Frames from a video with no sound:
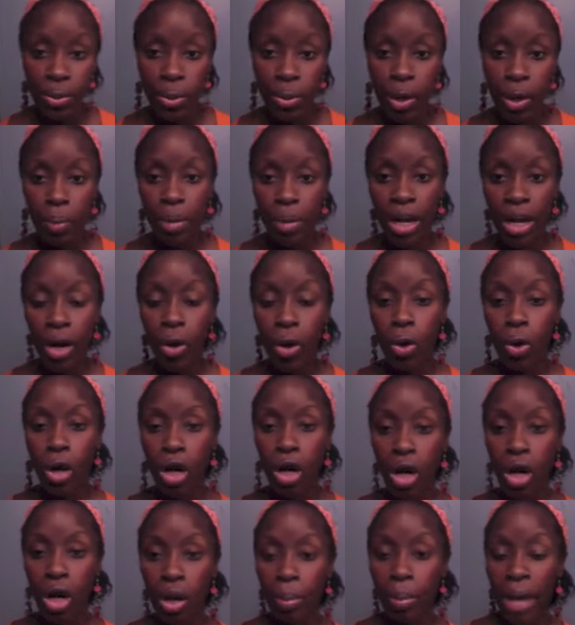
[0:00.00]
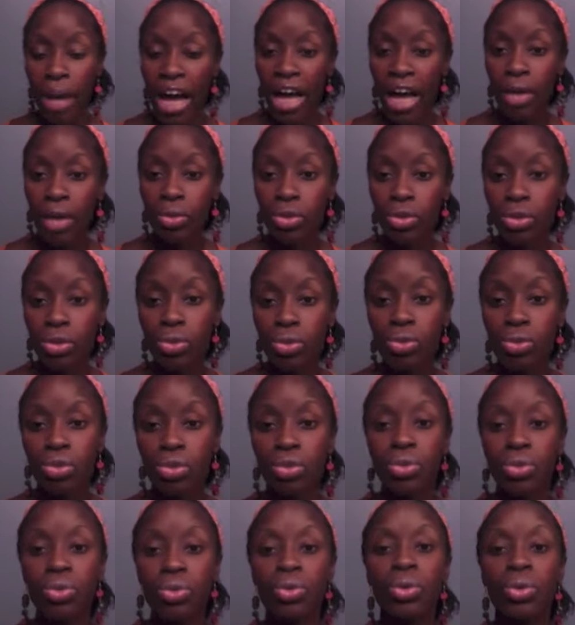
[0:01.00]
about how to
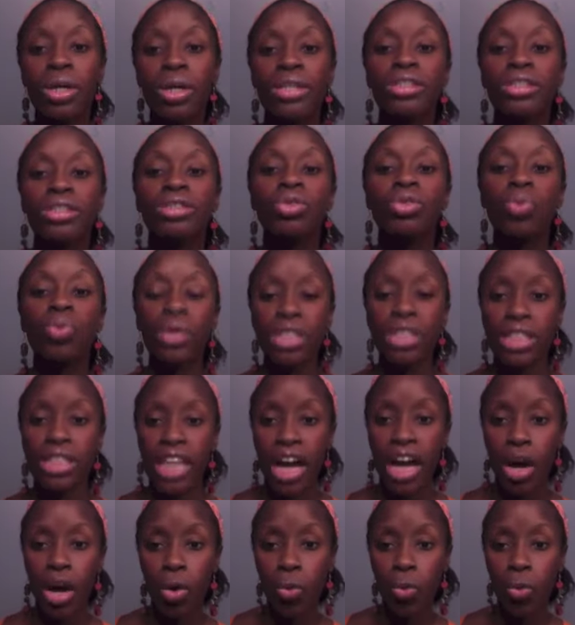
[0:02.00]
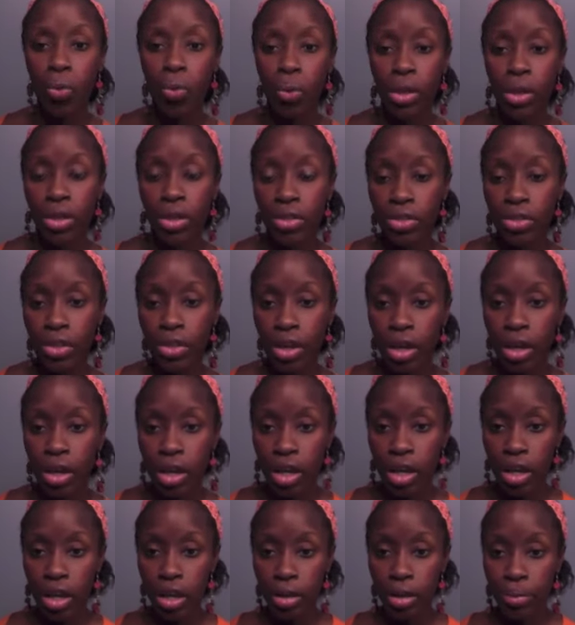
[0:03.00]
do a twist out with
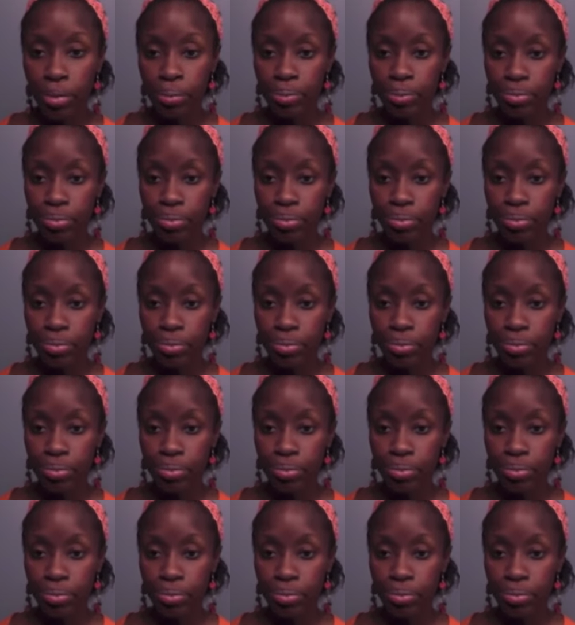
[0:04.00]
my